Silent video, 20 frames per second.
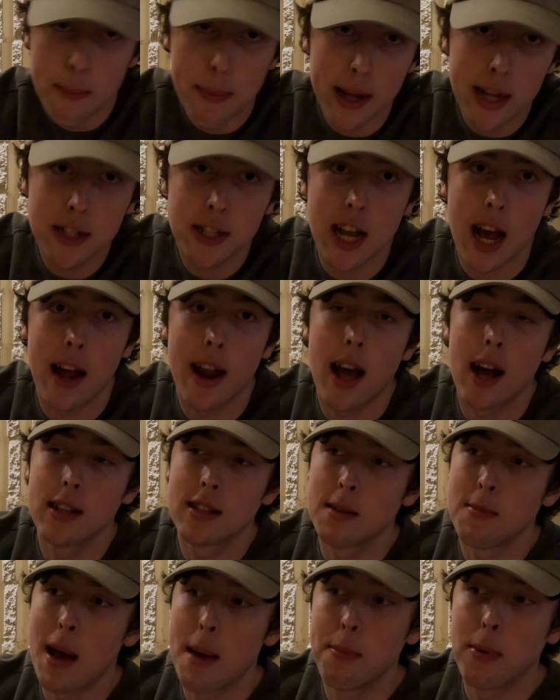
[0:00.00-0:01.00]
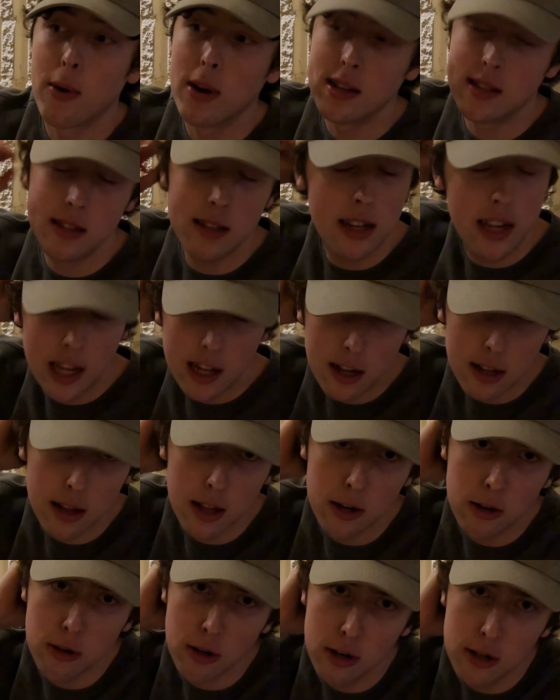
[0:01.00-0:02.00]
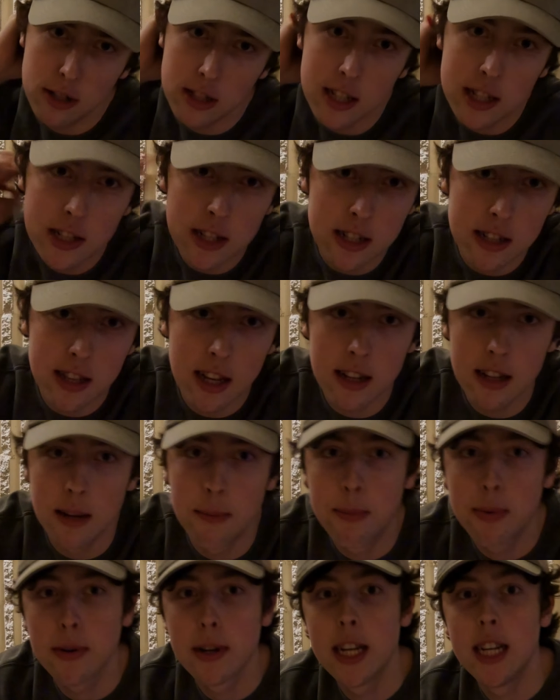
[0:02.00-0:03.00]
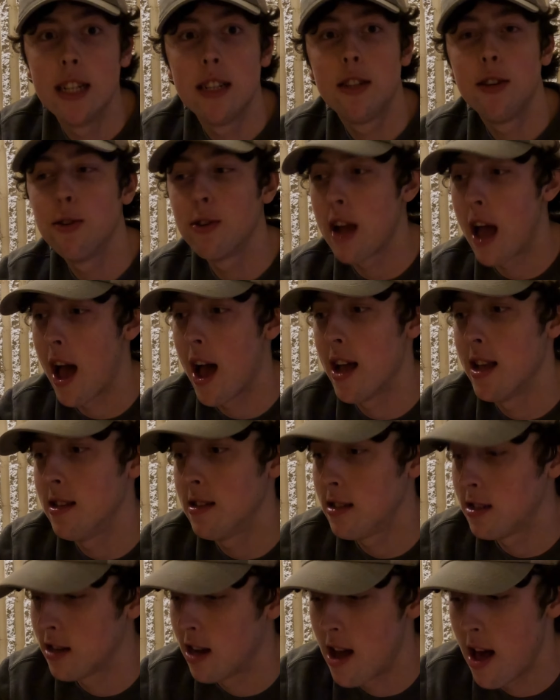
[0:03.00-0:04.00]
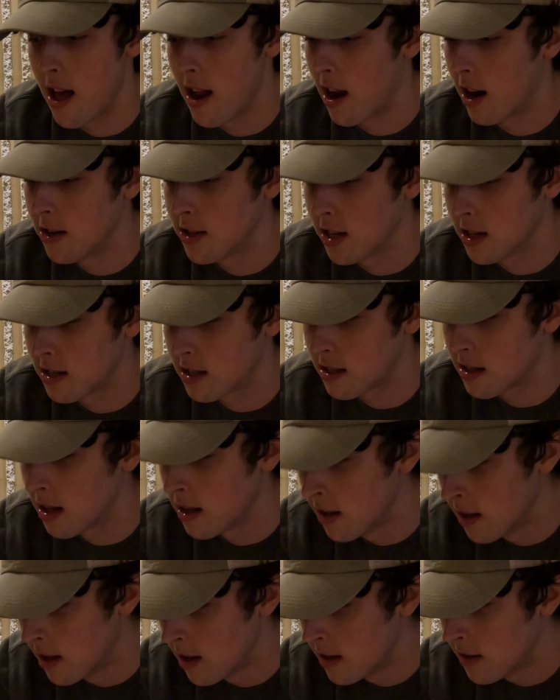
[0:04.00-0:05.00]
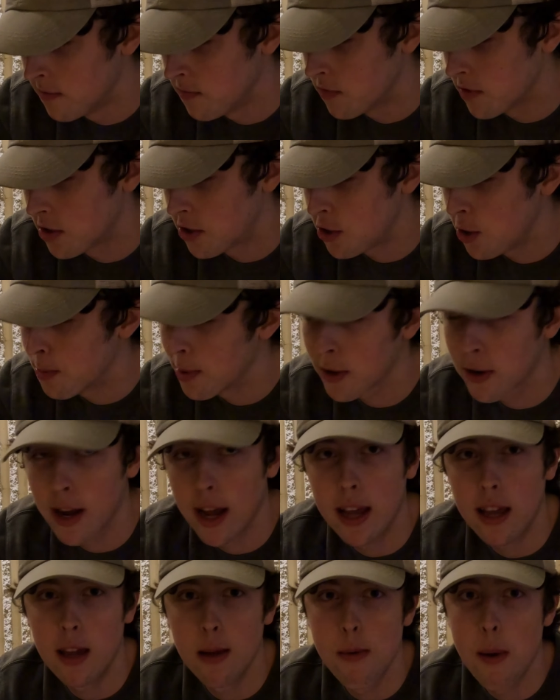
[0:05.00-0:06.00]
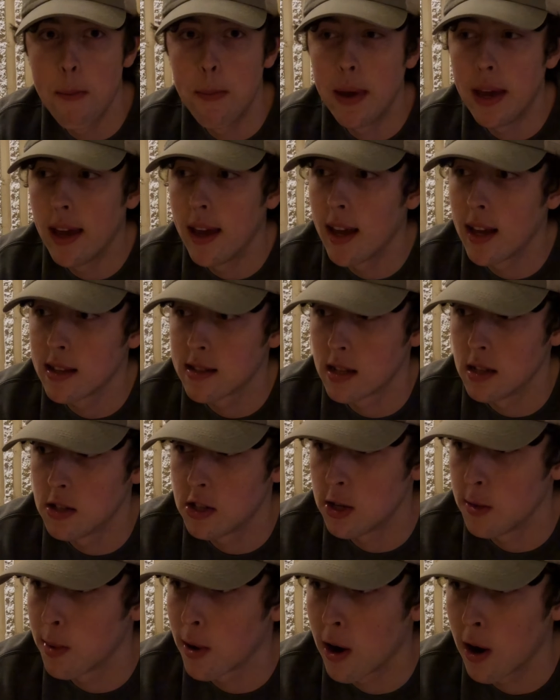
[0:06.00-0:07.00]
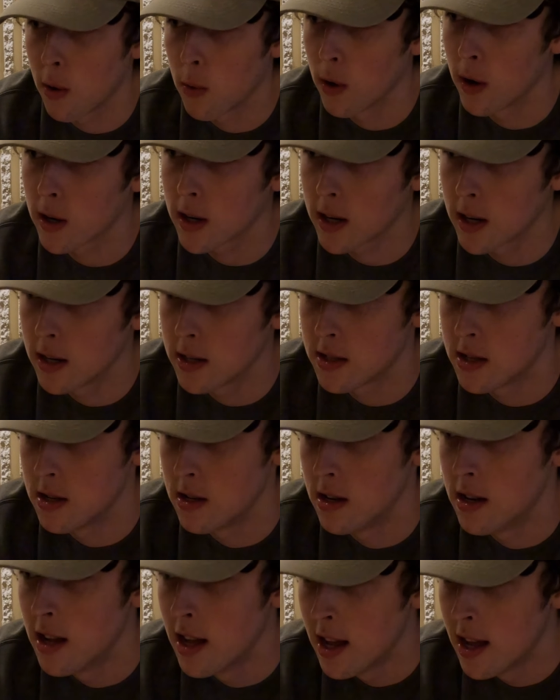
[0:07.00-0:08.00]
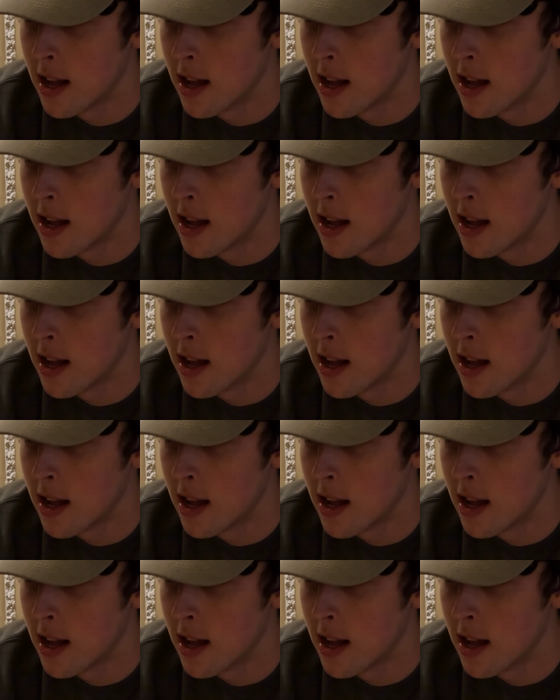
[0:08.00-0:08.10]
Big shout out to my boys Nikola Grozic and Dylan Preet, 2 guys that are just super great human beings and super hard workers and